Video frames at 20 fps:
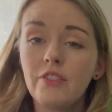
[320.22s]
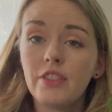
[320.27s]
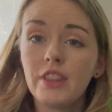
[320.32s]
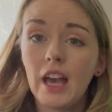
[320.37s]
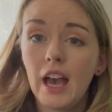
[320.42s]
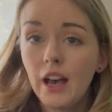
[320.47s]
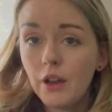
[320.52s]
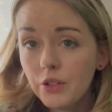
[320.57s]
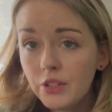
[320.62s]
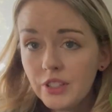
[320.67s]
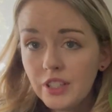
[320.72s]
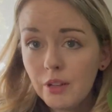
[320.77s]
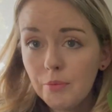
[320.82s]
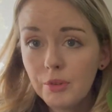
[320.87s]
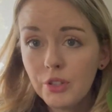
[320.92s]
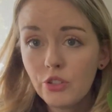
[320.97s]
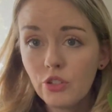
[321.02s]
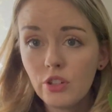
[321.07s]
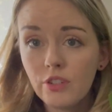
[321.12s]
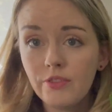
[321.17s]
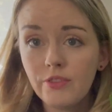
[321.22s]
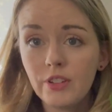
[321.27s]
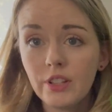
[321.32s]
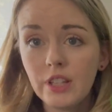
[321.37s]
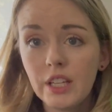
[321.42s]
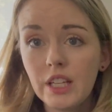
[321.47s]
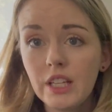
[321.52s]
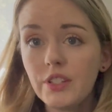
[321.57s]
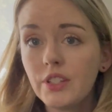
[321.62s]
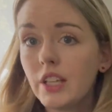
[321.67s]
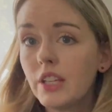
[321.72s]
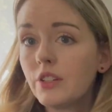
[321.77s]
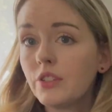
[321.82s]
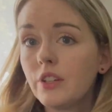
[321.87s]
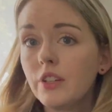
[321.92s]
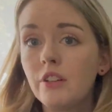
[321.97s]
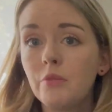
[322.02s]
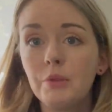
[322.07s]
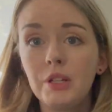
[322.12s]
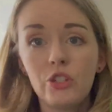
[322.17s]
the house temperature for these is
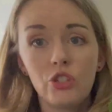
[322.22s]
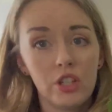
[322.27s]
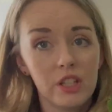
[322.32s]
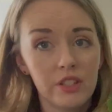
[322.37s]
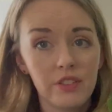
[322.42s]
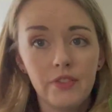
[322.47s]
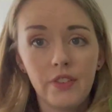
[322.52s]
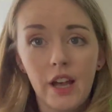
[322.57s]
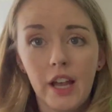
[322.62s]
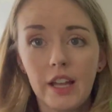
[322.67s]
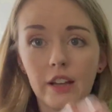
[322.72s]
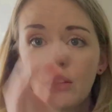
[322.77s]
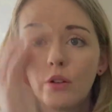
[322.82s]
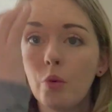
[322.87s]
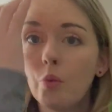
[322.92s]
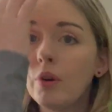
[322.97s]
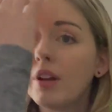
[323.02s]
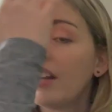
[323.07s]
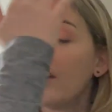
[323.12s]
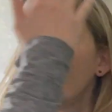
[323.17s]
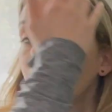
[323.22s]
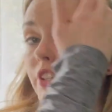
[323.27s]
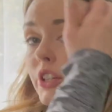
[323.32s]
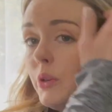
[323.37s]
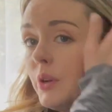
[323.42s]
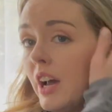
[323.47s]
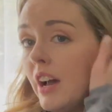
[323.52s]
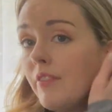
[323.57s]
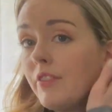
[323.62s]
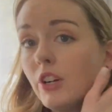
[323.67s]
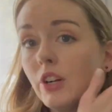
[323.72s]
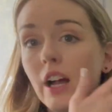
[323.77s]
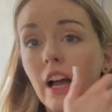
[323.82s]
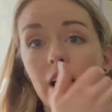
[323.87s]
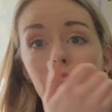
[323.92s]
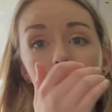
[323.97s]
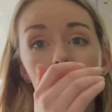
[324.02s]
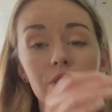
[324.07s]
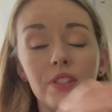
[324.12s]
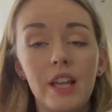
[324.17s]
going to be just fine. Whatever you have your
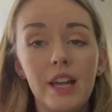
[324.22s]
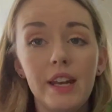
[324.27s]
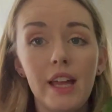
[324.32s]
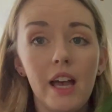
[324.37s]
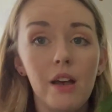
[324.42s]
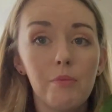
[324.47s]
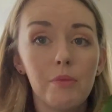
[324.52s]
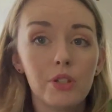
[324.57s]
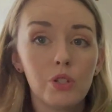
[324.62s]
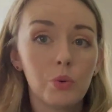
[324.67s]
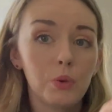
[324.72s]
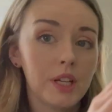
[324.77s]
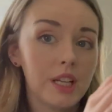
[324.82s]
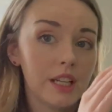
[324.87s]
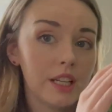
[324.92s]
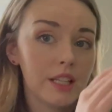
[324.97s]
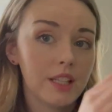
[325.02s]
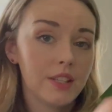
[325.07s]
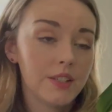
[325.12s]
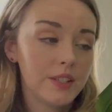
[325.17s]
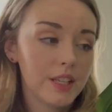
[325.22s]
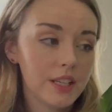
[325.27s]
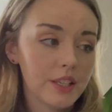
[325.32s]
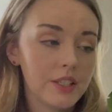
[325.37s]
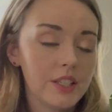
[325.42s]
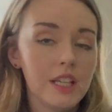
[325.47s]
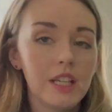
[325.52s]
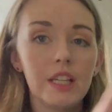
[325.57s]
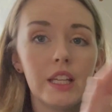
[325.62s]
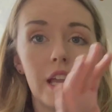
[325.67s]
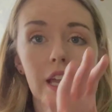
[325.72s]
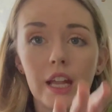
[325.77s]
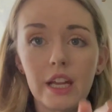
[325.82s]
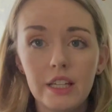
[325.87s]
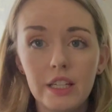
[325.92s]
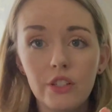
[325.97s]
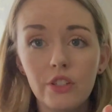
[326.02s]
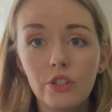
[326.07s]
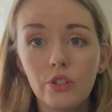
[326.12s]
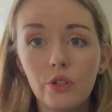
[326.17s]
house set at between 60 to
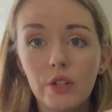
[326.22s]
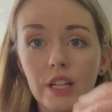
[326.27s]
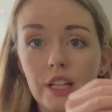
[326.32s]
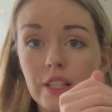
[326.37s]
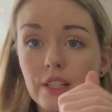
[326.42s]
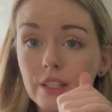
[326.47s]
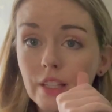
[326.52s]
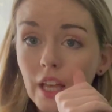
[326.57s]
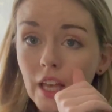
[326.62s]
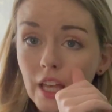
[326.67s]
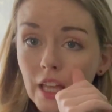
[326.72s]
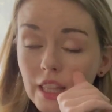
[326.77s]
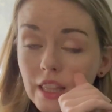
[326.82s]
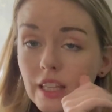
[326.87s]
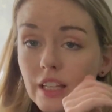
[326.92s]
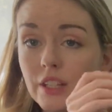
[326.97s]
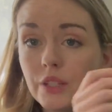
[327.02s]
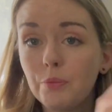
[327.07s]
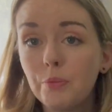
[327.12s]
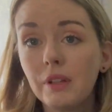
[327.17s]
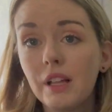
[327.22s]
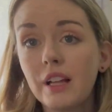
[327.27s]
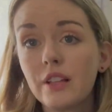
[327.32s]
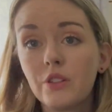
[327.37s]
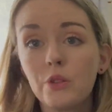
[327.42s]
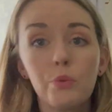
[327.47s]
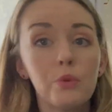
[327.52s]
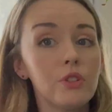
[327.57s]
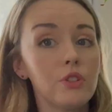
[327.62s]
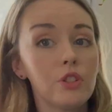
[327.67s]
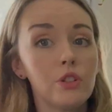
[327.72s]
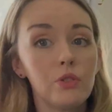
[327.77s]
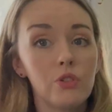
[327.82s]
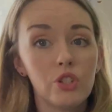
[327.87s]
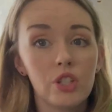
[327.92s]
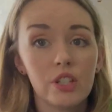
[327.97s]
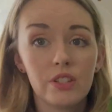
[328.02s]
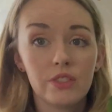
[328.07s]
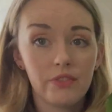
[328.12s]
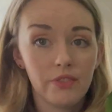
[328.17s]
80 degrees, these plants will do
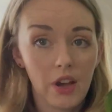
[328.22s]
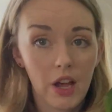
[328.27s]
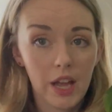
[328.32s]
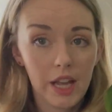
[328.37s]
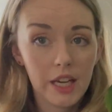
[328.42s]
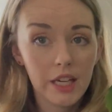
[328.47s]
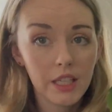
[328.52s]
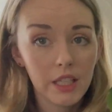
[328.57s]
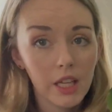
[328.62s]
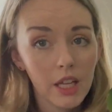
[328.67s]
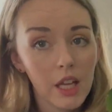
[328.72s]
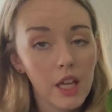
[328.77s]
just fine.